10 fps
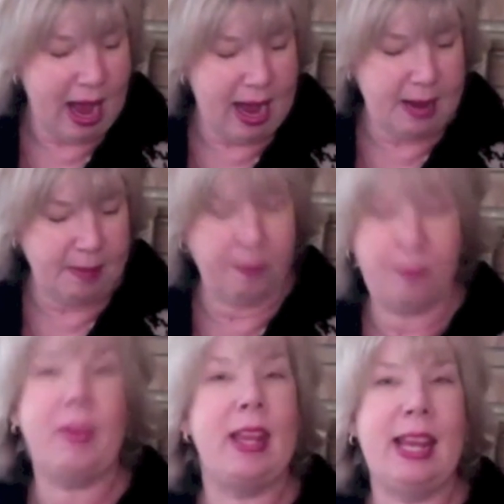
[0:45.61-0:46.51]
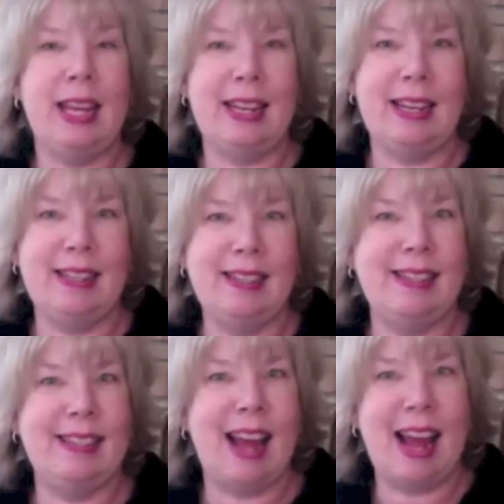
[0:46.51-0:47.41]
I
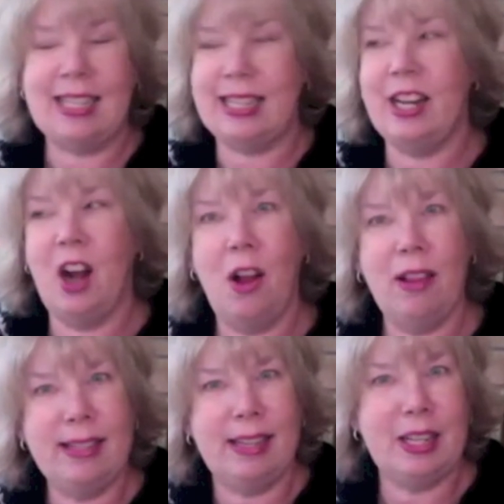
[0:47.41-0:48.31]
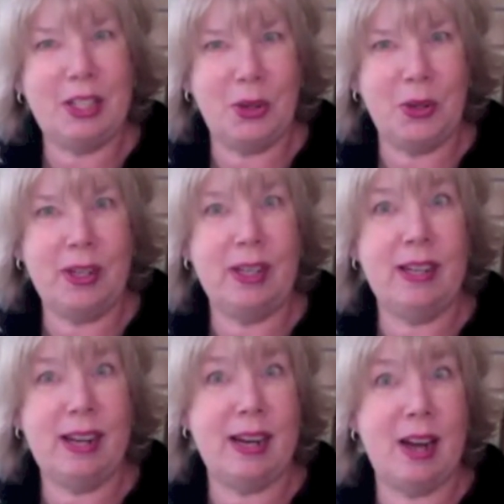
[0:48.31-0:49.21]
did it all as a
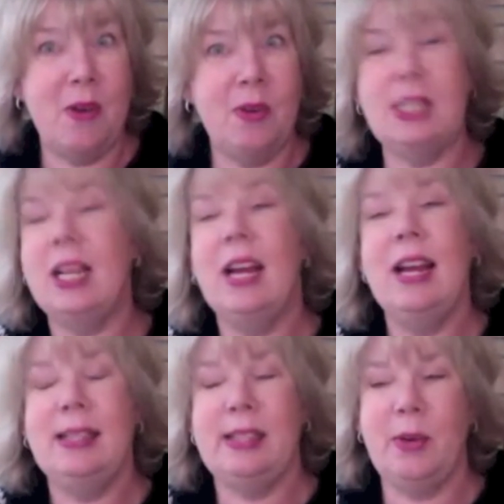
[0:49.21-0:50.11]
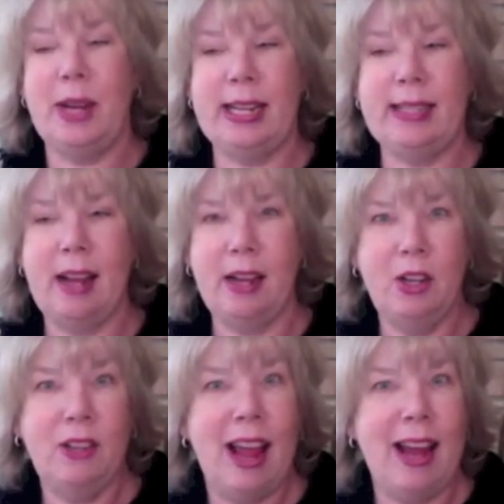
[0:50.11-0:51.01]
couture coat, so it is
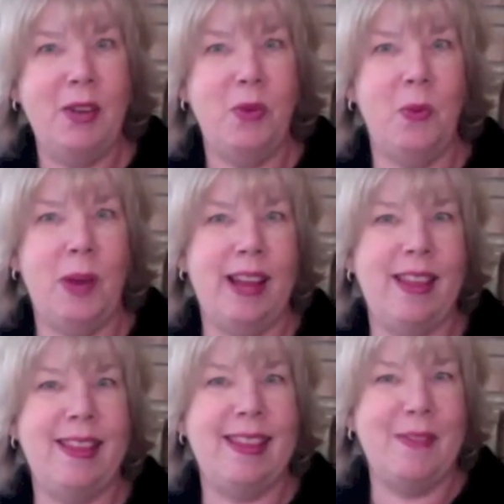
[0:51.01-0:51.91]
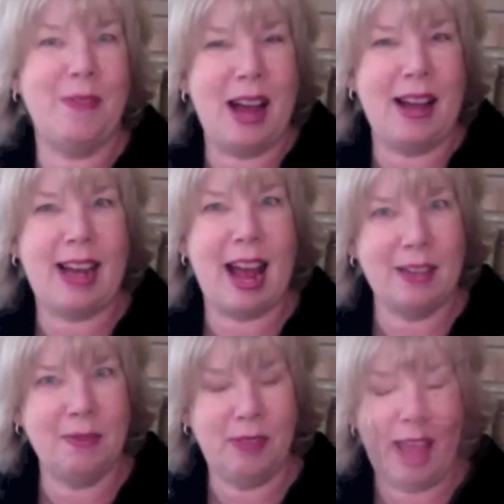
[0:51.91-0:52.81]
underlined with
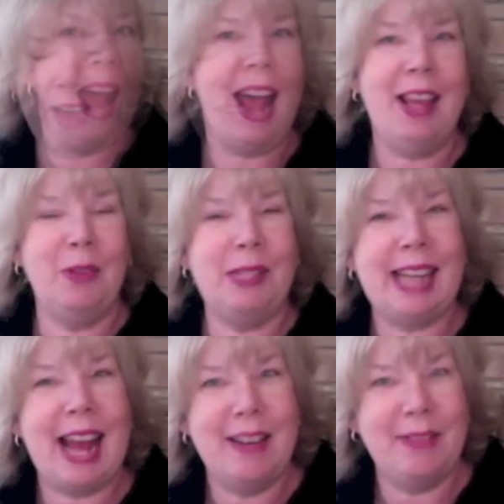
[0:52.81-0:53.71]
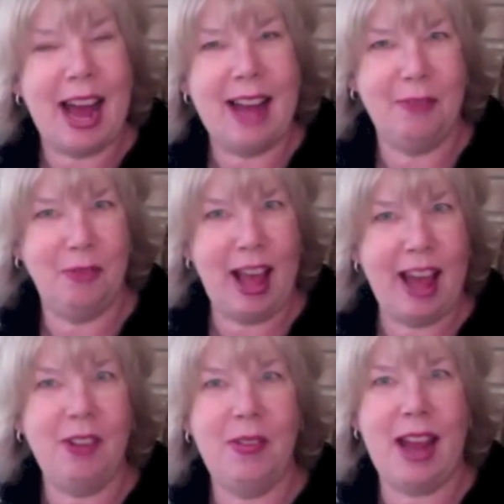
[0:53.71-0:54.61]
cotton flannel. I used the kind of cotton
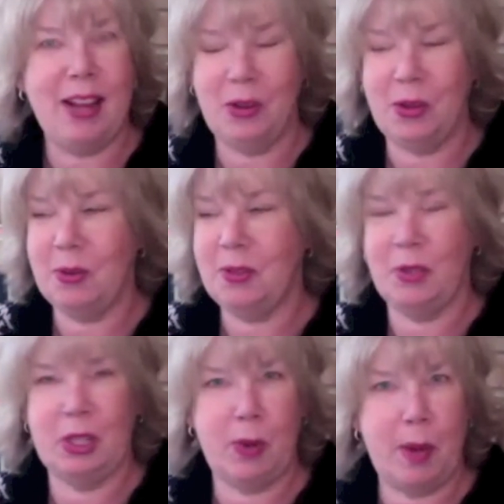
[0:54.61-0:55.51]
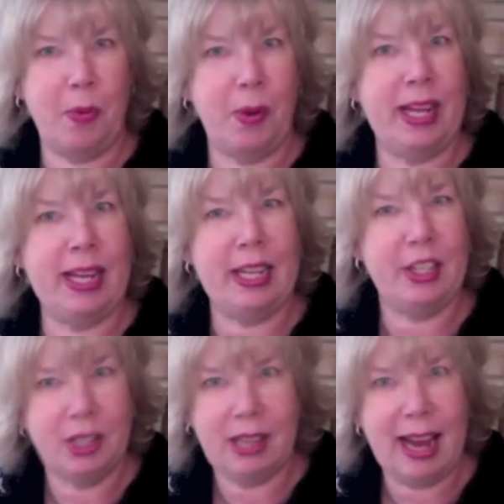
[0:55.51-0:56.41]
flannel that you use for drapery
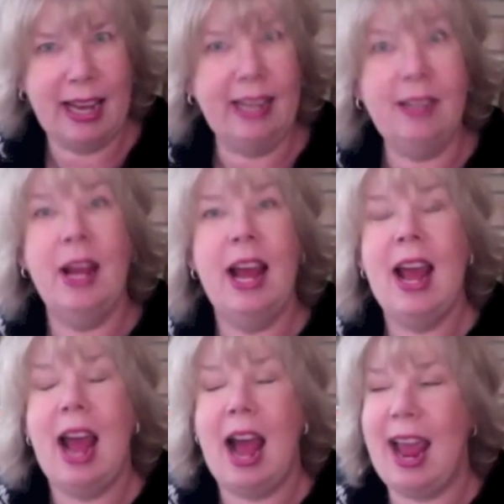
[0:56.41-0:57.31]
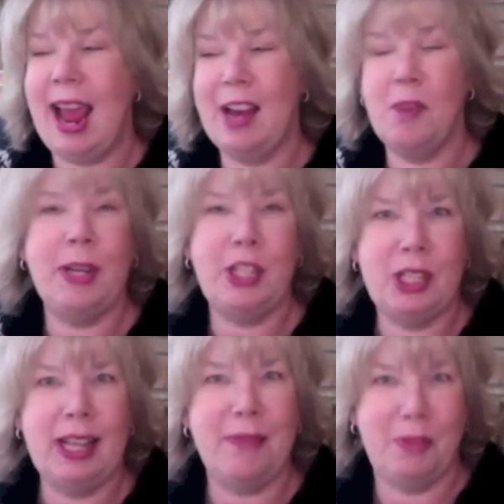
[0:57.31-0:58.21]
interlining. I had a
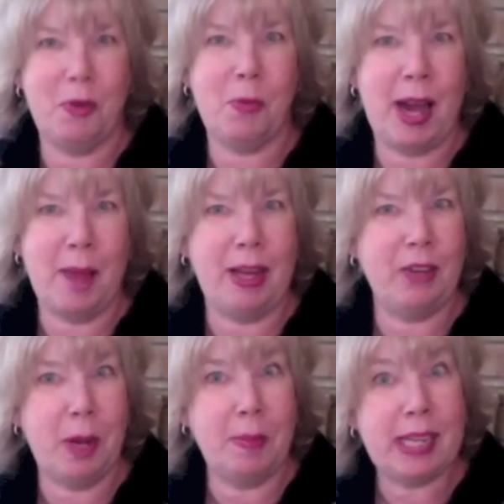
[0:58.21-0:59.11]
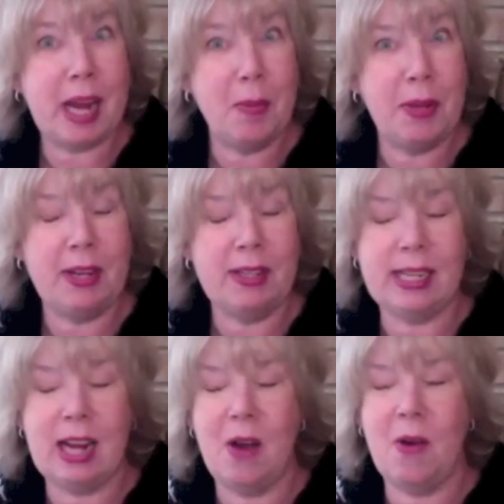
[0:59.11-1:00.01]
bunch left from when I made drapes a couple years
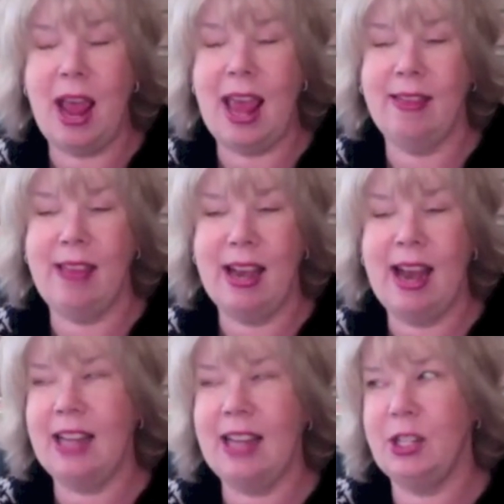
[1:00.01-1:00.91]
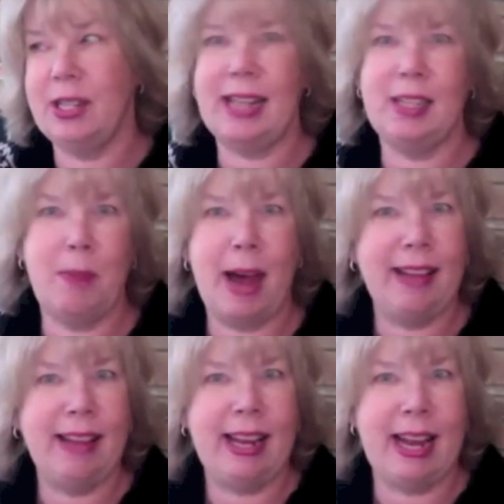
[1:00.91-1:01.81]
ago, and then I just had to buy
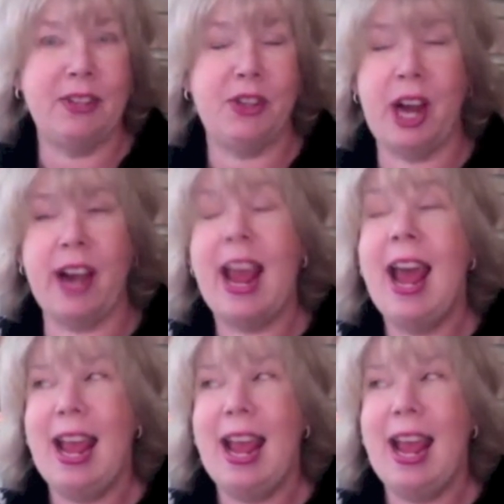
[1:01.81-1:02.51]
like an extra yard.